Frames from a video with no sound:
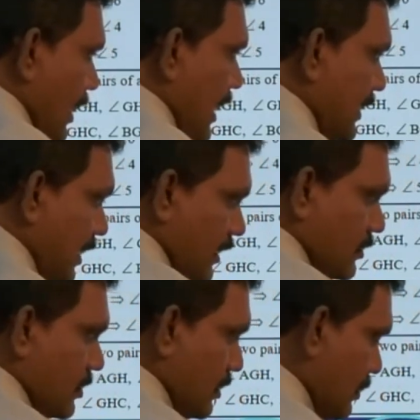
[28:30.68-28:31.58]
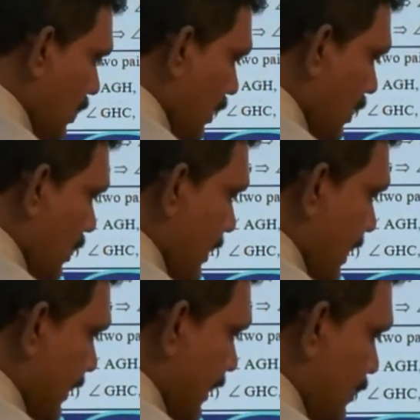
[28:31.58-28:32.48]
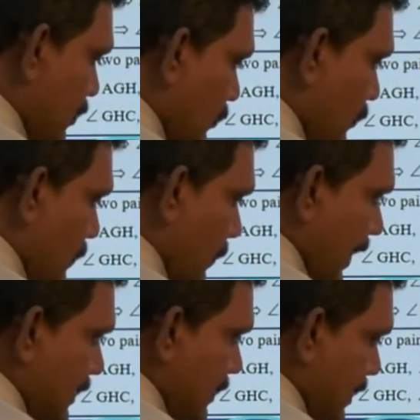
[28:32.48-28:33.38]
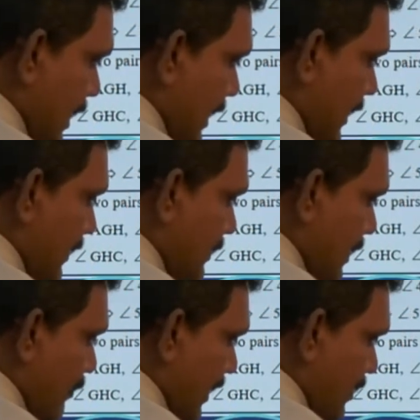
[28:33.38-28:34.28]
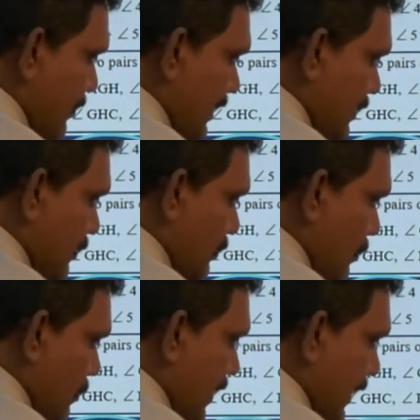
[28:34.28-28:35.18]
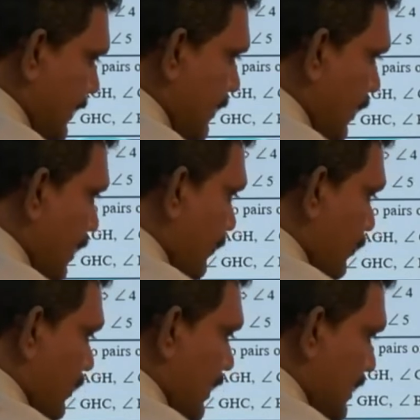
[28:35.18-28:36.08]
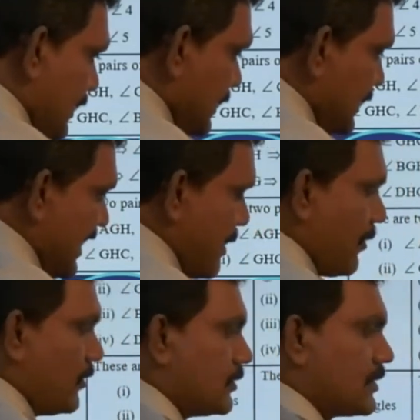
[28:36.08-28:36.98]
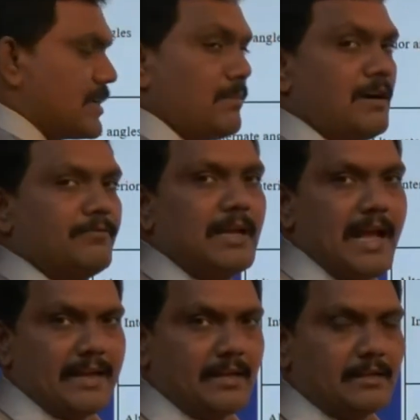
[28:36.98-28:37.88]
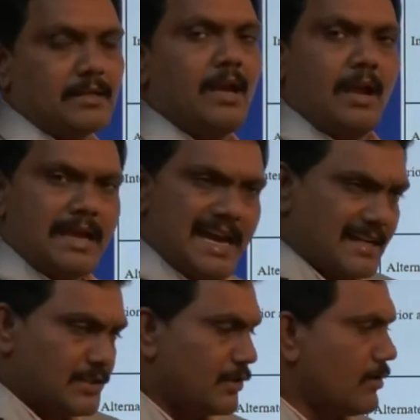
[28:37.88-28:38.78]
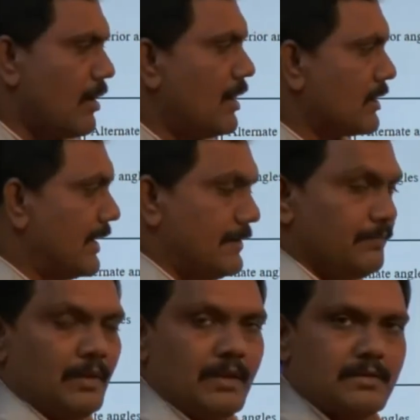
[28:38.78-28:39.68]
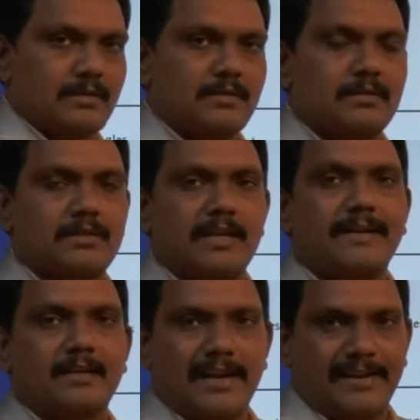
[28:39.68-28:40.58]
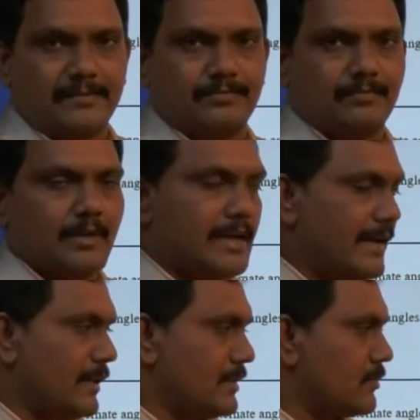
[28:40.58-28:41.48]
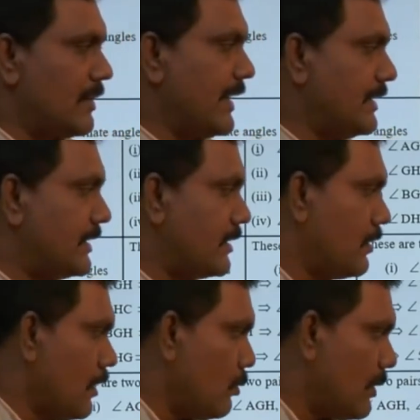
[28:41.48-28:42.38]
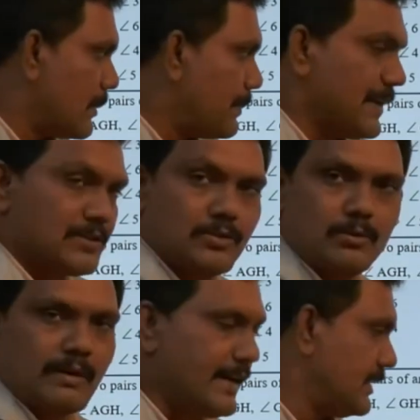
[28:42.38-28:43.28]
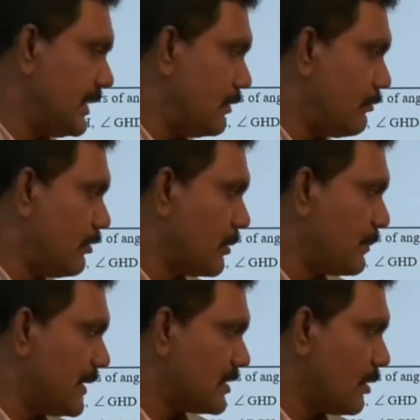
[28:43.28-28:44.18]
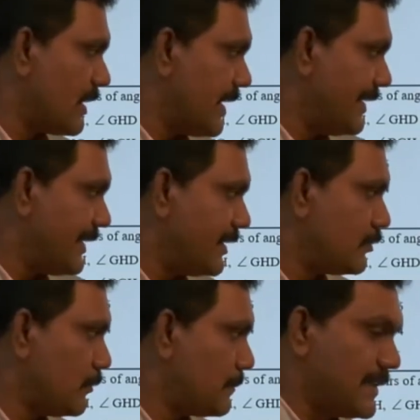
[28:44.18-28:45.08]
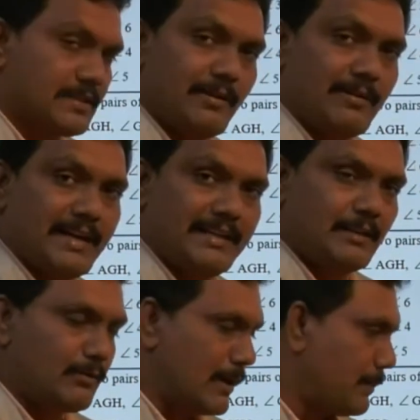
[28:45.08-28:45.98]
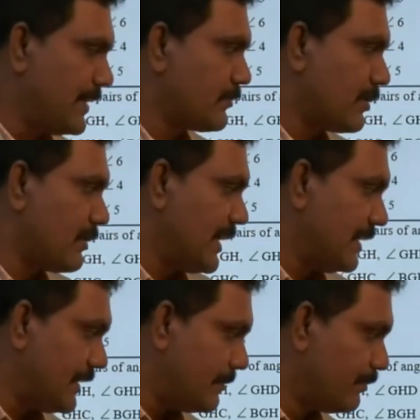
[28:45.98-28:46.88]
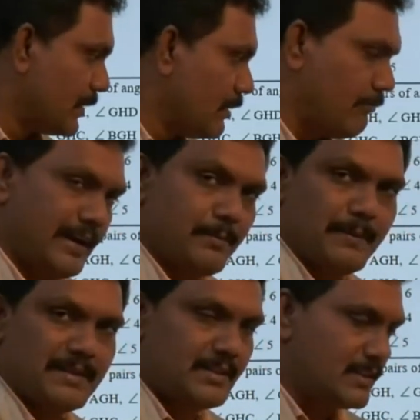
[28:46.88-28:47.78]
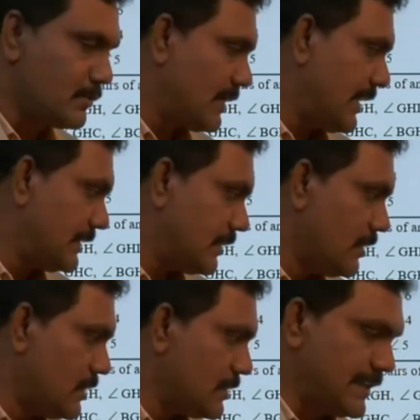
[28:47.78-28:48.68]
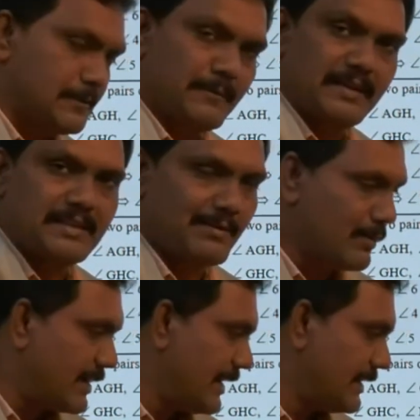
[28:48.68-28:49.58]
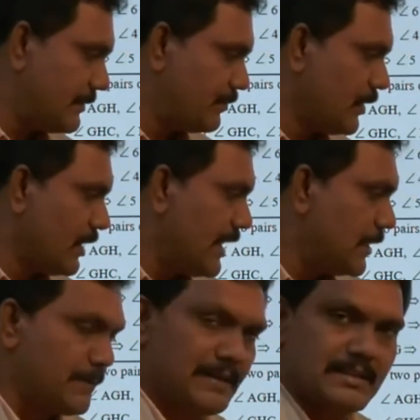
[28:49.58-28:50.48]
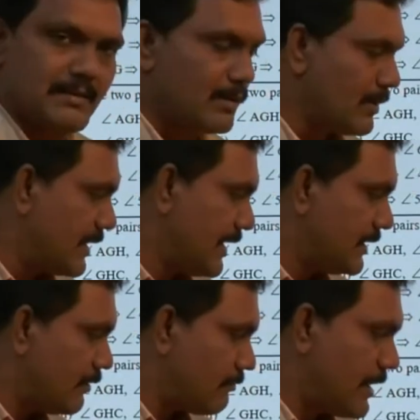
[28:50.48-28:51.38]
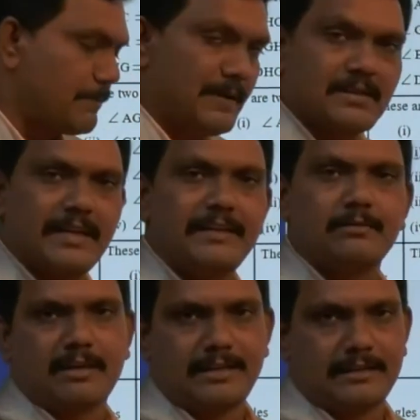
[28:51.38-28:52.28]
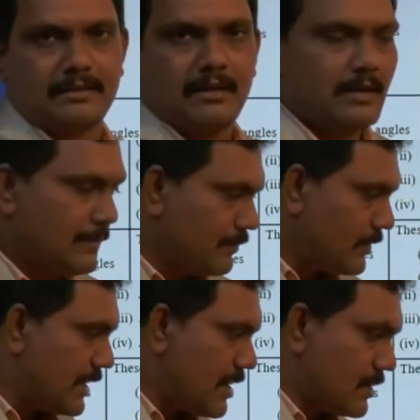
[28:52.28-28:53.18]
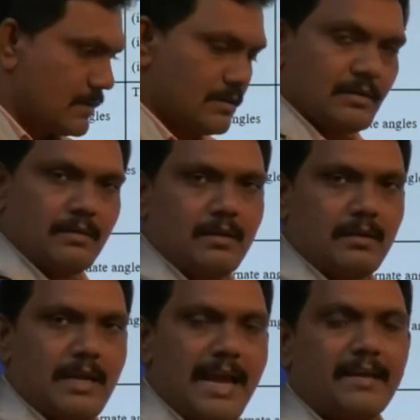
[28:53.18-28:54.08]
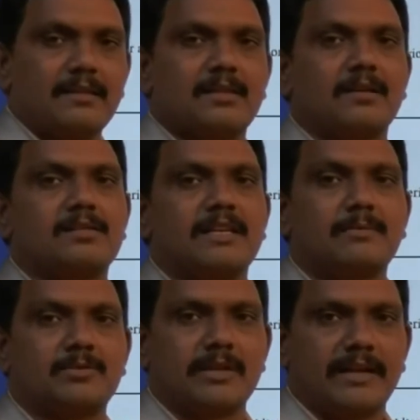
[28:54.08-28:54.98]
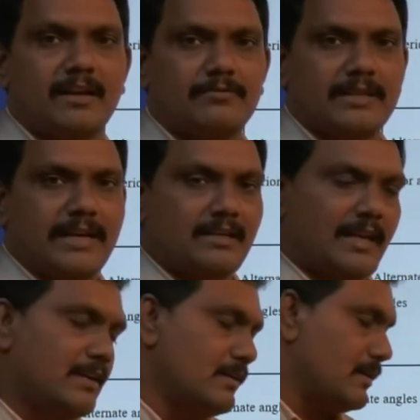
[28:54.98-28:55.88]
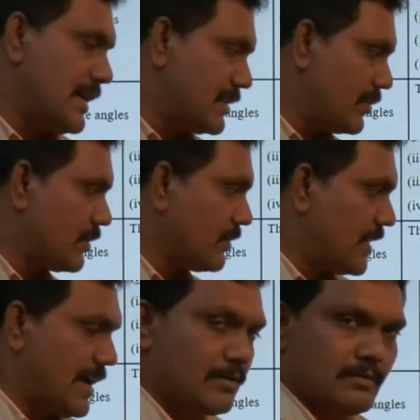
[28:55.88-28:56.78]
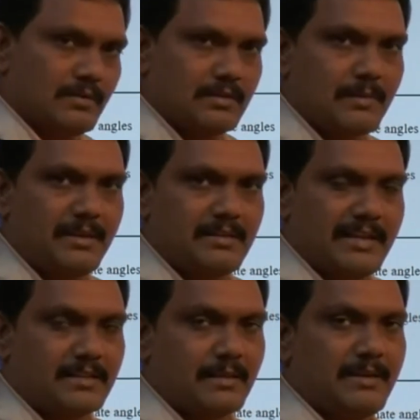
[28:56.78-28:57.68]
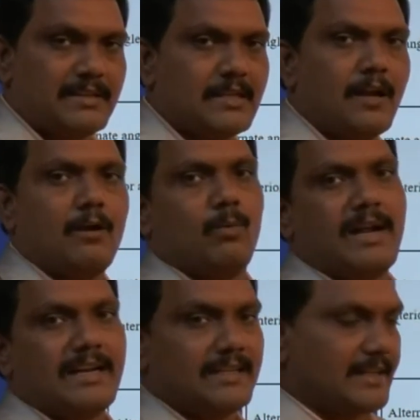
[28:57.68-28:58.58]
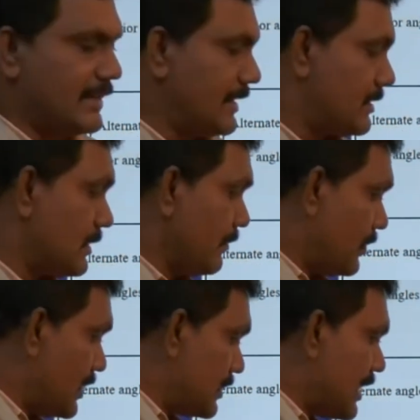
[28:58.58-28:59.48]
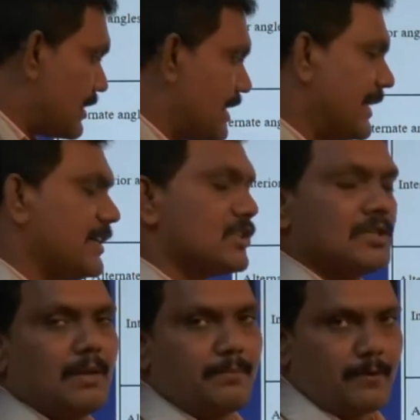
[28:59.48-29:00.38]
And also angle 2 plus angle 7 equal to 180. This is about sum of the angles. As you know already, straight line angles 180. 1 plus 2 180, 4 plus 3 180, 2 plus 3 180, 1 plus 4 180, 5 plus 6 180, 6 plus 7 180, 8 plus 7 180, 5 plus 8 180. They are angles on same side of straight line. As we know, their sum is 180 degrees. These are additional